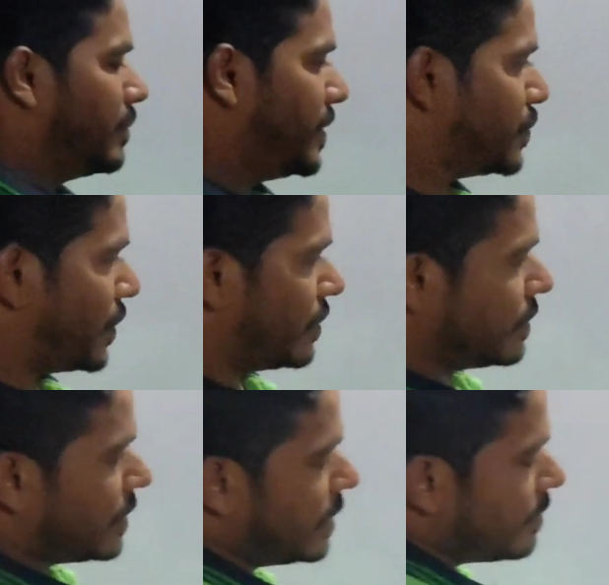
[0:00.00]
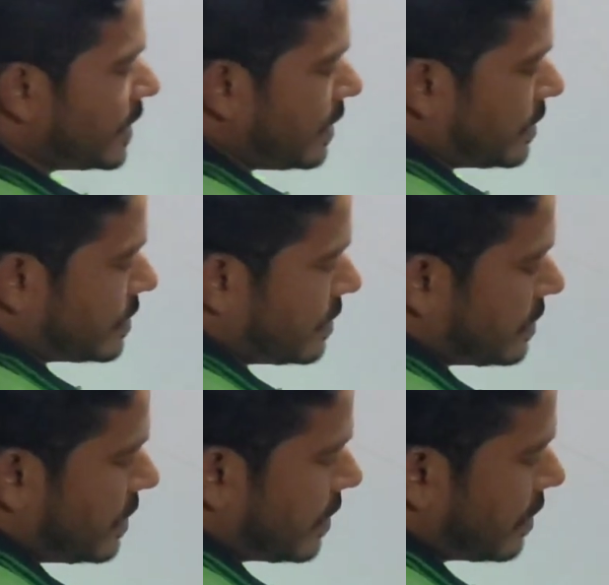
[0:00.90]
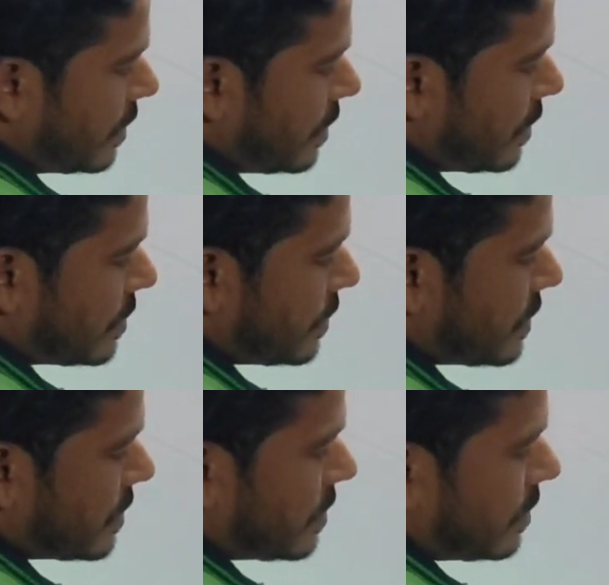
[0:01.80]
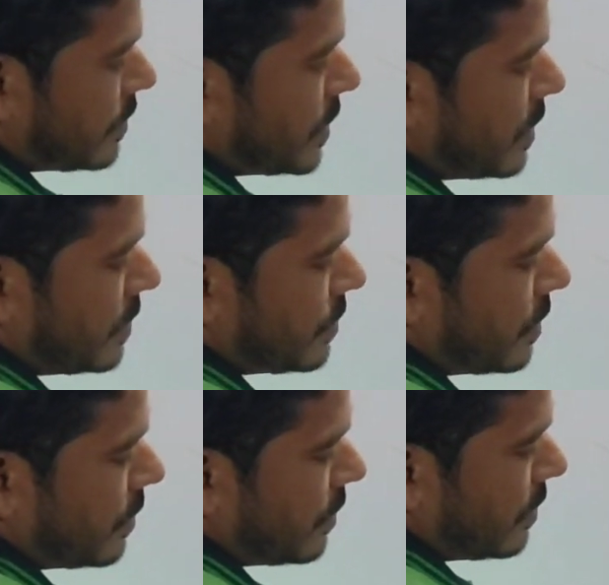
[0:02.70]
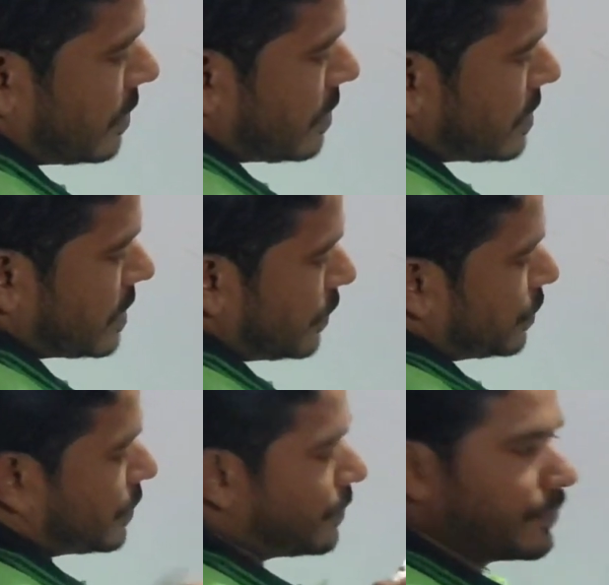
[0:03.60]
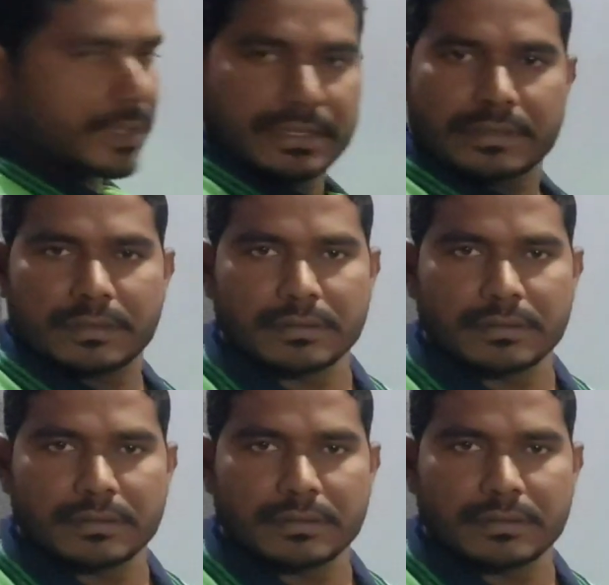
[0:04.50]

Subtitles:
Means whatever the deep direction is there, so it's come into the quadrant southwest.